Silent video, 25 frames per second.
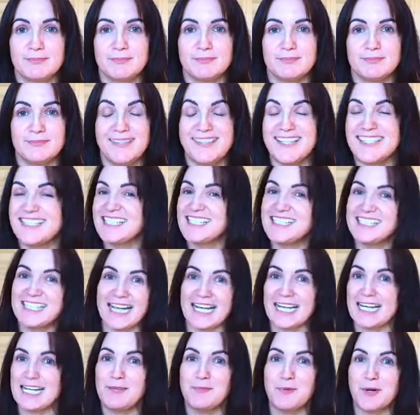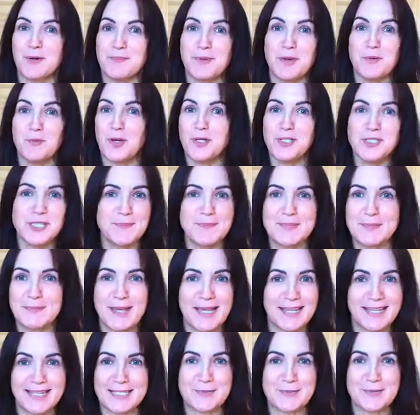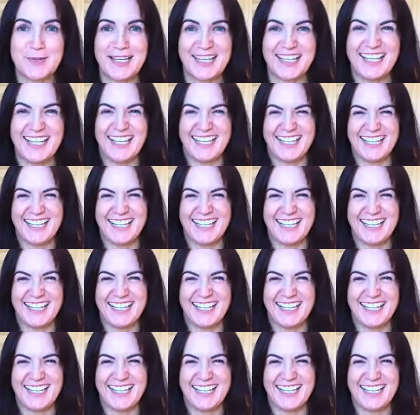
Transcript: And that's exactly what my workshop's about next week.